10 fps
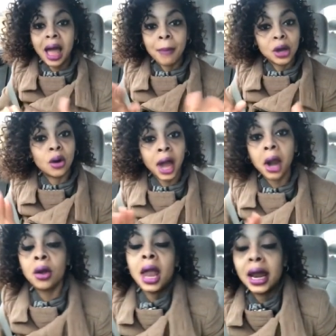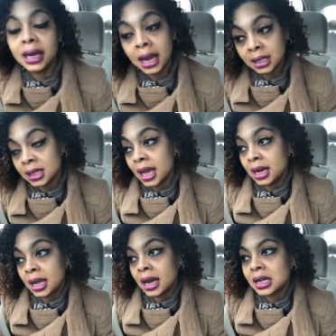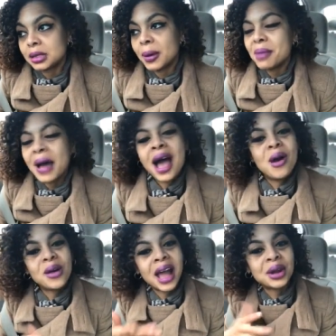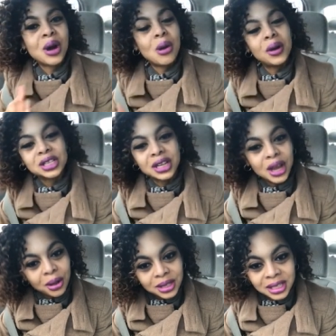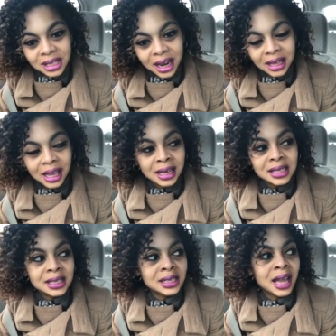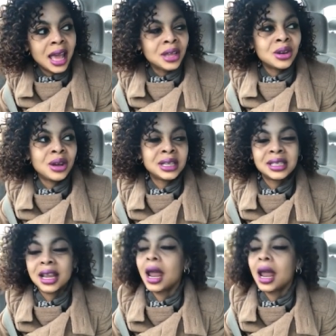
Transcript: I've been going out on a lot of dates lately. And I just be like, but I don't got no whole bunch of clothes and shit like that. This and that, you know, this and that.